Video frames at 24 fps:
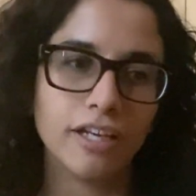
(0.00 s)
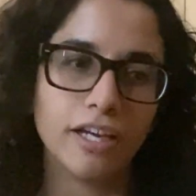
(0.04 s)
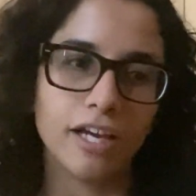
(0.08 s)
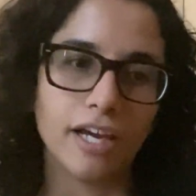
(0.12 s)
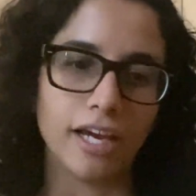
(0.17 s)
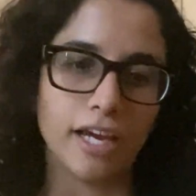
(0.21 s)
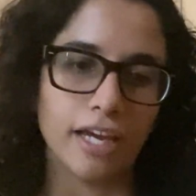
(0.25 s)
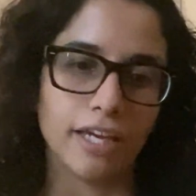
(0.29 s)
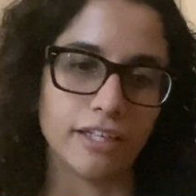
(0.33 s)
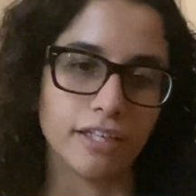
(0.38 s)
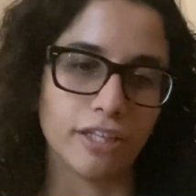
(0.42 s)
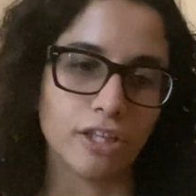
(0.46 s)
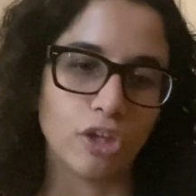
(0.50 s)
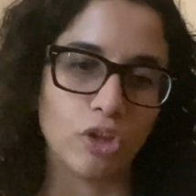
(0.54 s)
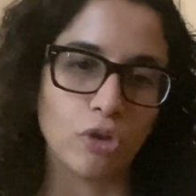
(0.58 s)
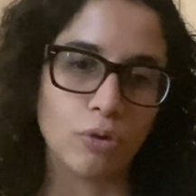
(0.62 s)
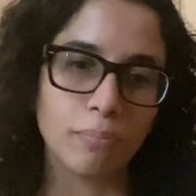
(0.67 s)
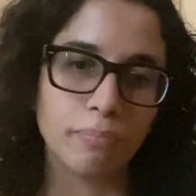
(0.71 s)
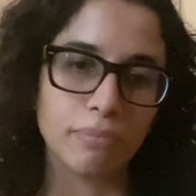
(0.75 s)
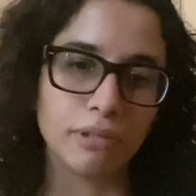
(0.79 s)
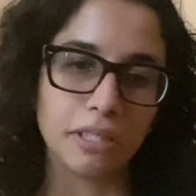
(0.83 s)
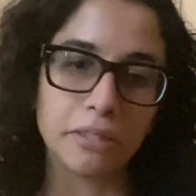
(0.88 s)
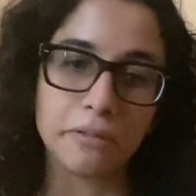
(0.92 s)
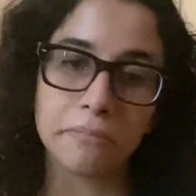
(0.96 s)
and he'll
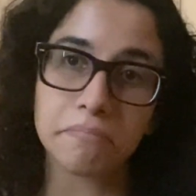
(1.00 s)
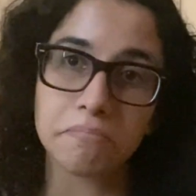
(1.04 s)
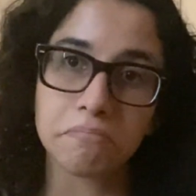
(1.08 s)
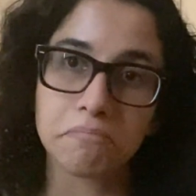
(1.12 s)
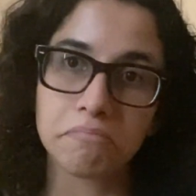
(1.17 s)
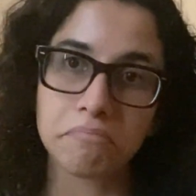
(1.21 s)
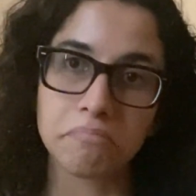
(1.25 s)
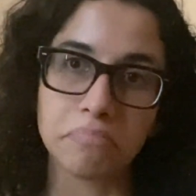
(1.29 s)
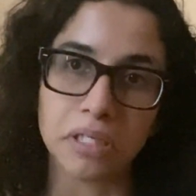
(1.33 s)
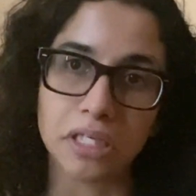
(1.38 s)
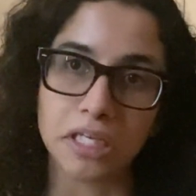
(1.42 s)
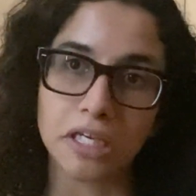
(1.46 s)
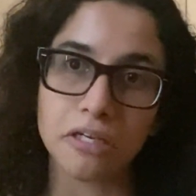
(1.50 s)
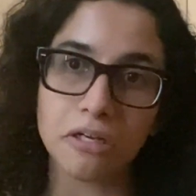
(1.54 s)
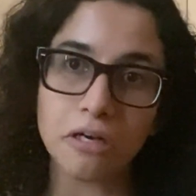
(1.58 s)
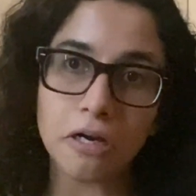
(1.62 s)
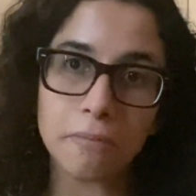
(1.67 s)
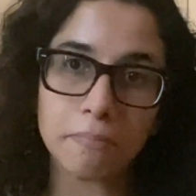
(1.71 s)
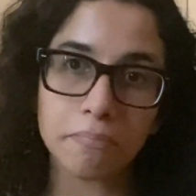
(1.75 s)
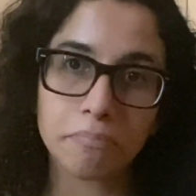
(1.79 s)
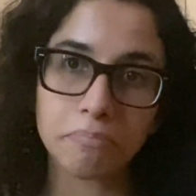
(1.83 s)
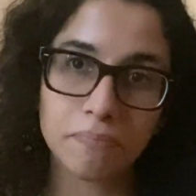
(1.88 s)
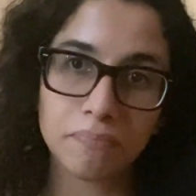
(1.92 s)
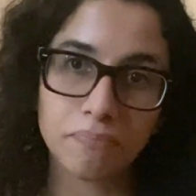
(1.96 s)
be picking
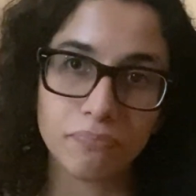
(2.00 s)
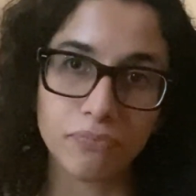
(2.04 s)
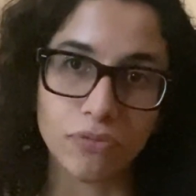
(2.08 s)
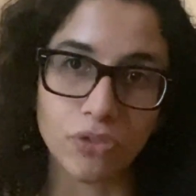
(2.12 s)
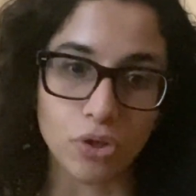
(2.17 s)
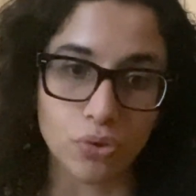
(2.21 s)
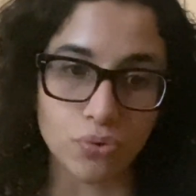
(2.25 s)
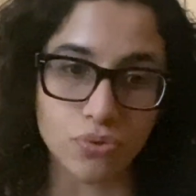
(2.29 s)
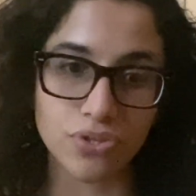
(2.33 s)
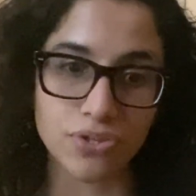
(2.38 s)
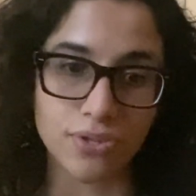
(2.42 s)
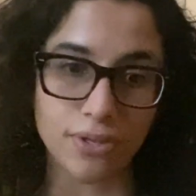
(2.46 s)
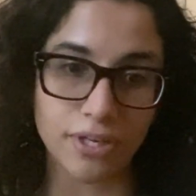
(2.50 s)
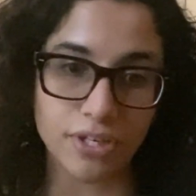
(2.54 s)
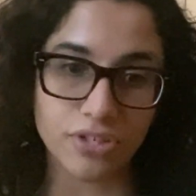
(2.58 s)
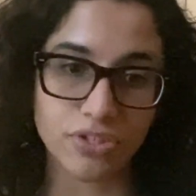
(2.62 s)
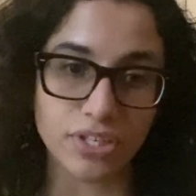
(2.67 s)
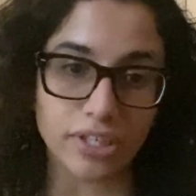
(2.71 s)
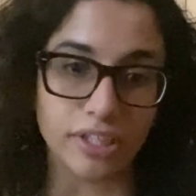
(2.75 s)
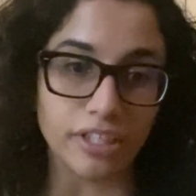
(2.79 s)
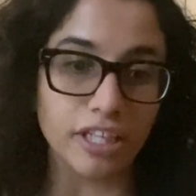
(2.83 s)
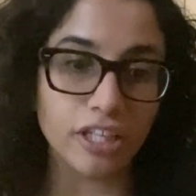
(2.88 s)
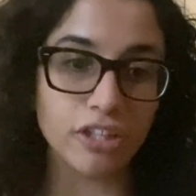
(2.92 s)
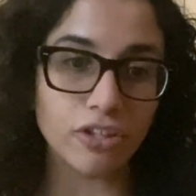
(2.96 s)
up those things
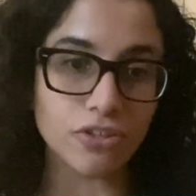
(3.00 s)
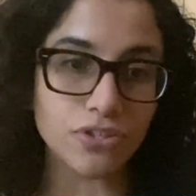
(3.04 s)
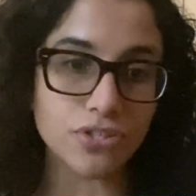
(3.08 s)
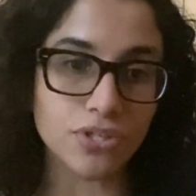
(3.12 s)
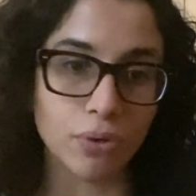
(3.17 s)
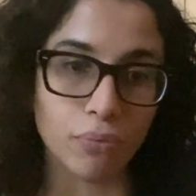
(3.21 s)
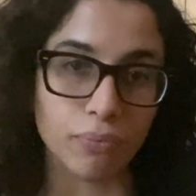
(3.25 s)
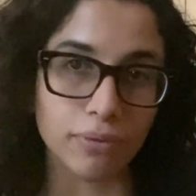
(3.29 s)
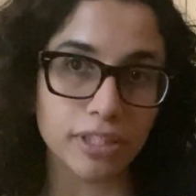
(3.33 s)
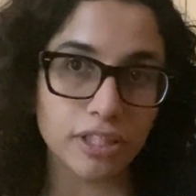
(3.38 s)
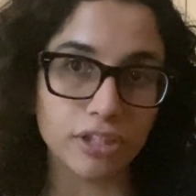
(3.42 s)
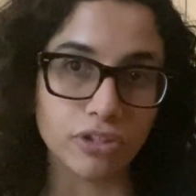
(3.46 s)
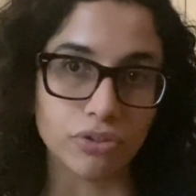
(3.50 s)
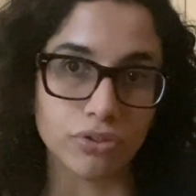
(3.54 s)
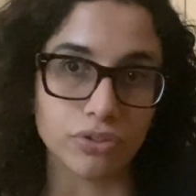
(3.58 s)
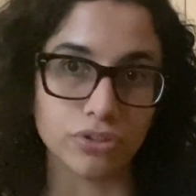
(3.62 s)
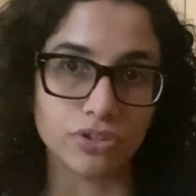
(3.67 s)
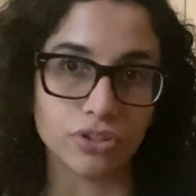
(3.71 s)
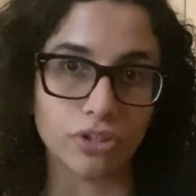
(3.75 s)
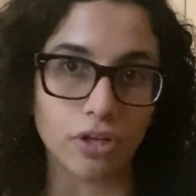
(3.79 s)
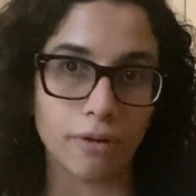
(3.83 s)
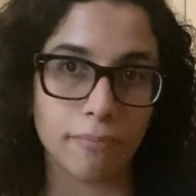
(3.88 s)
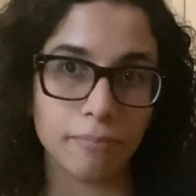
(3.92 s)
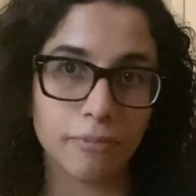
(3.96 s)
and he does a really good
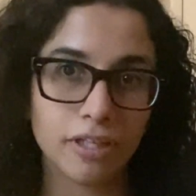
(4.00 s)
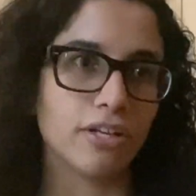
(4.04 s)
job.